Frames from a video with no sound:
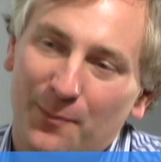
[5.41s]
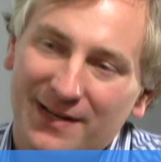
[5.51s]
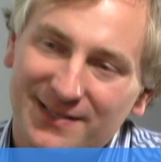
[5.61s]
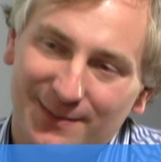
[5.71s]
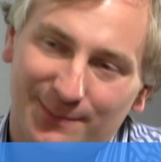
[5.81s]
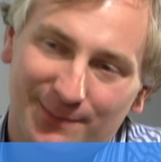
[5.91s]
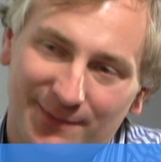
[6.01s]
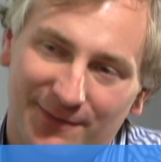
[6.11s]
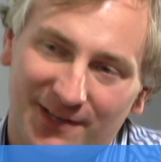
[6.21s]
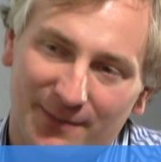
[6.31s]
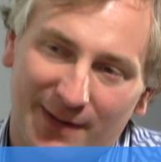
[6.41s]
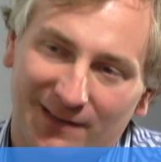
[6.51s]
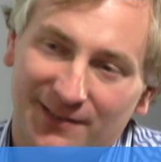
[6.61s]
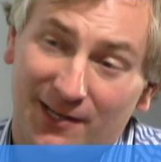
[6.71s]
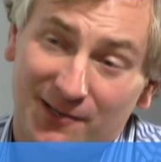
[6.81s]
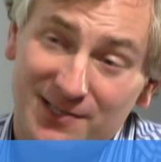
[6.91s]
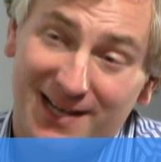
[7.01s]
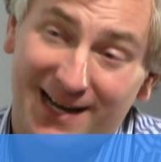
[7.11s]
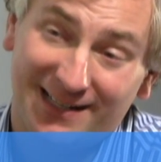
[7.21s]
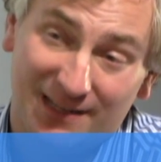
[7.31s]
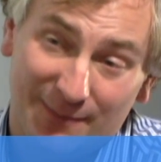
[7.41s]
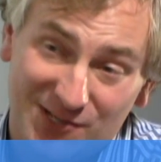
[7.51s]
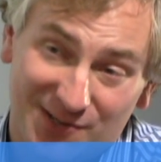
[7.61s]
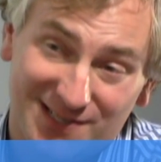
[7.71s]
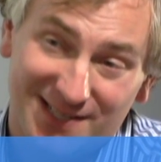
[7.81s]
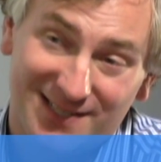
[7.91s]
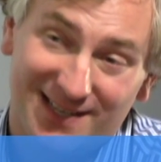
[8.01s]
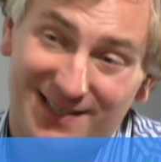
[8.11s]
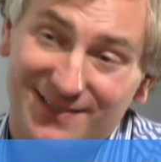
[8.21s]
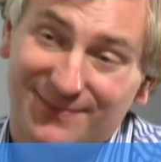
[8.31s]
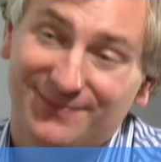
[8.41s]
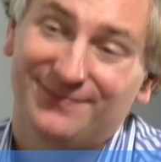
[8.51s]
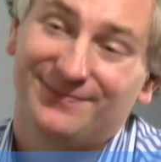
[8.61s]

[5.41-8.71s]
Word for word: momentum fundamental to understanding and measuring success?